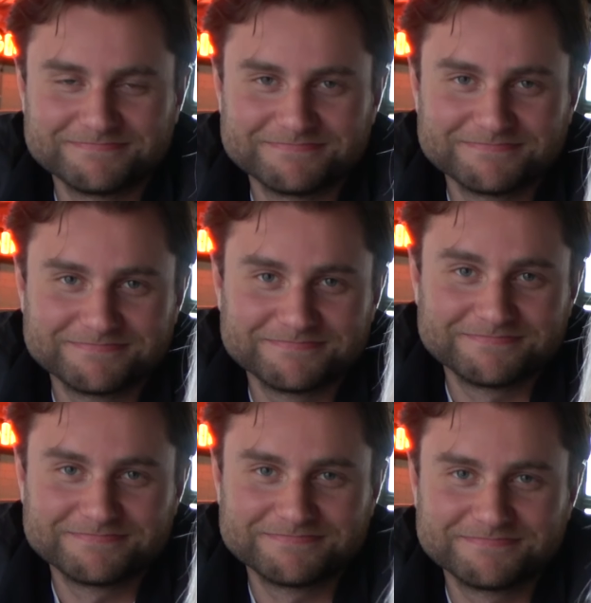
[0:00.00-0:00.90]

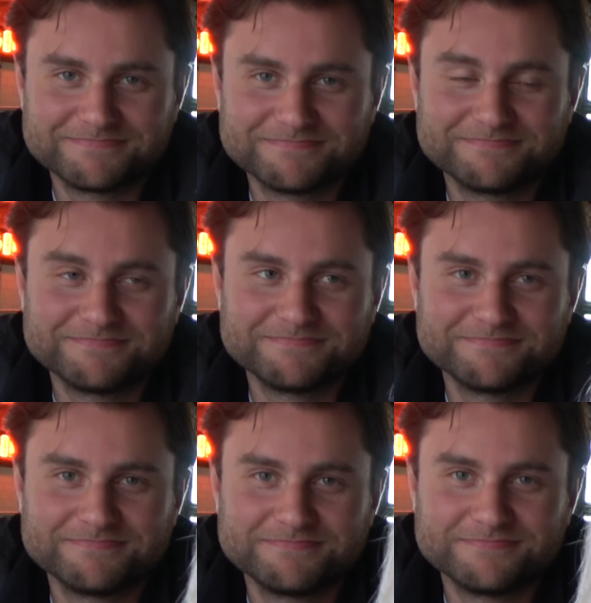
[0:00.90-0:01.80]

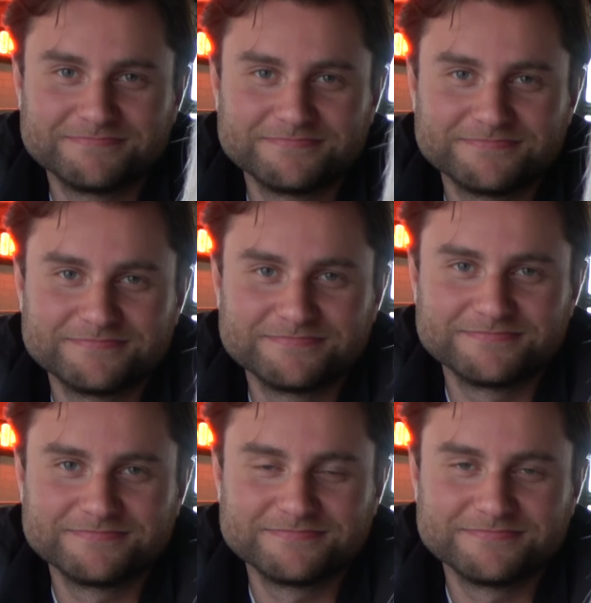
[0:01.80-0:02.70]

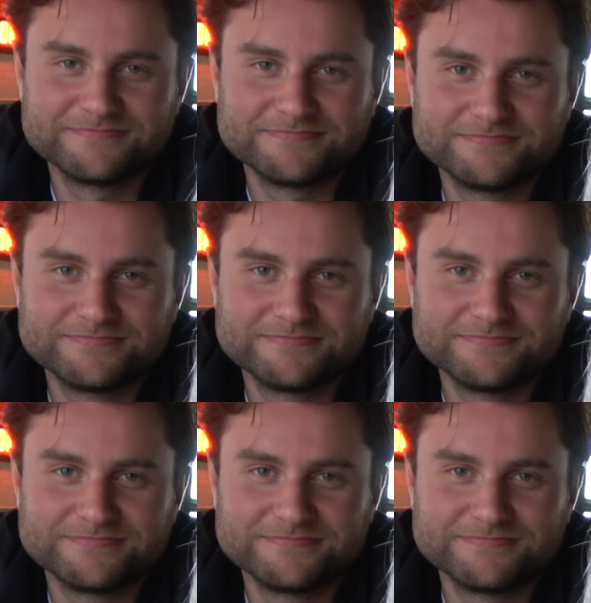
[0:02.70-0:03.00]
(not speaking)